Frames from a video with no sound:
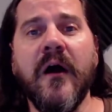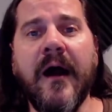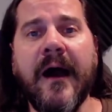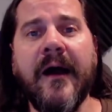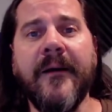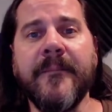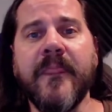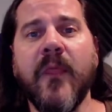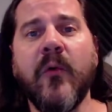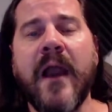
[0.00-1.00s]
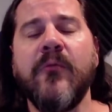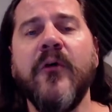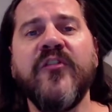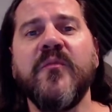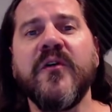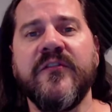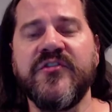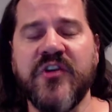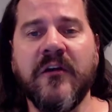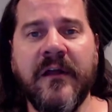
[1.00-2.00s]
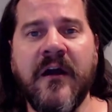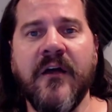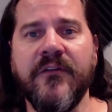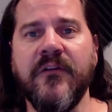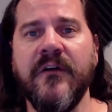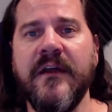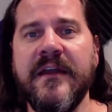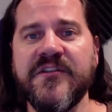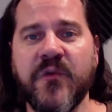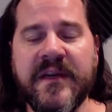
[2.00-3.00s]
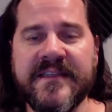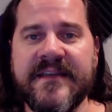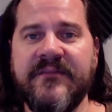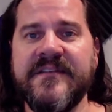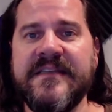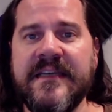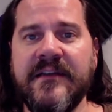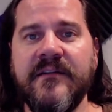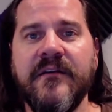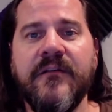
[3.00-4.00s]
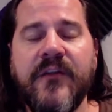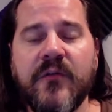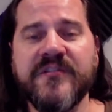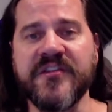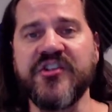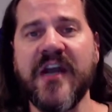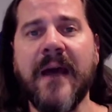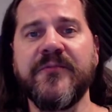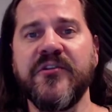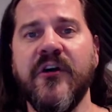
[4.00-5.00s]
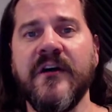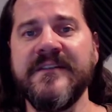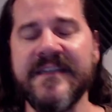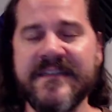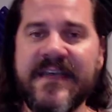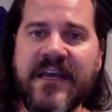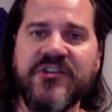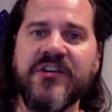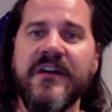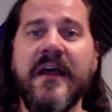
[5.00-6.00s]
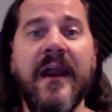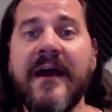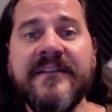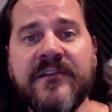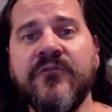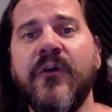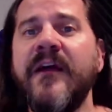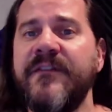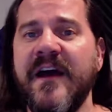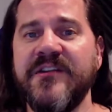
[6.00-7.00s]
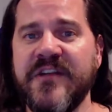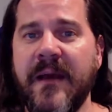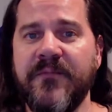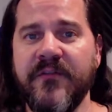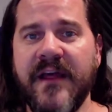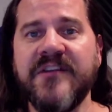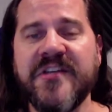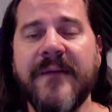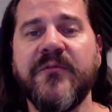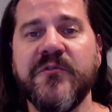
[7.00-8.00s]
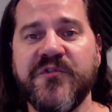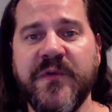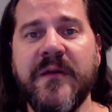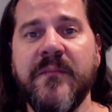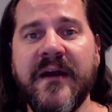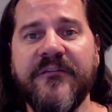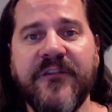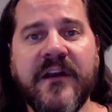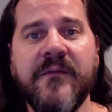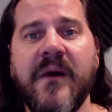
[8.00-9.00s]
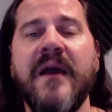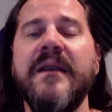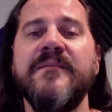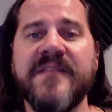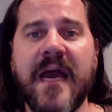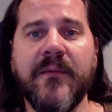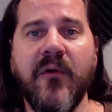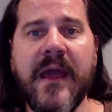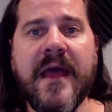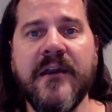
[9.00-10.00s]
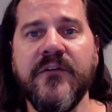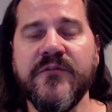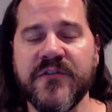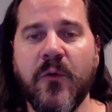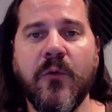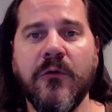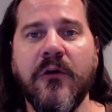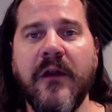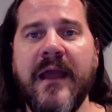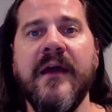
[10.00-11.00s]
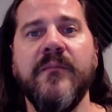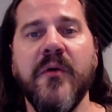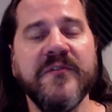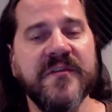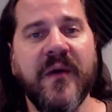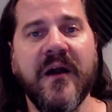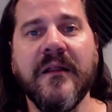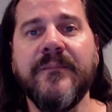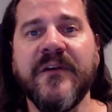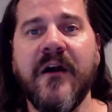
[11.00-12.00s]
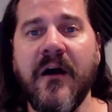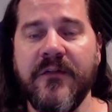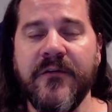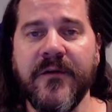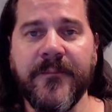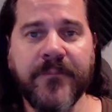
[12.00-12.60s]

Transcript: when I wrote the book, The Juggling Author, in 2017, there was a chapter on dictation, and I didn't write that chapter. That chapter was written by a friend of mine named Zach Bohannon, who's a horror and post-apocalyptic author.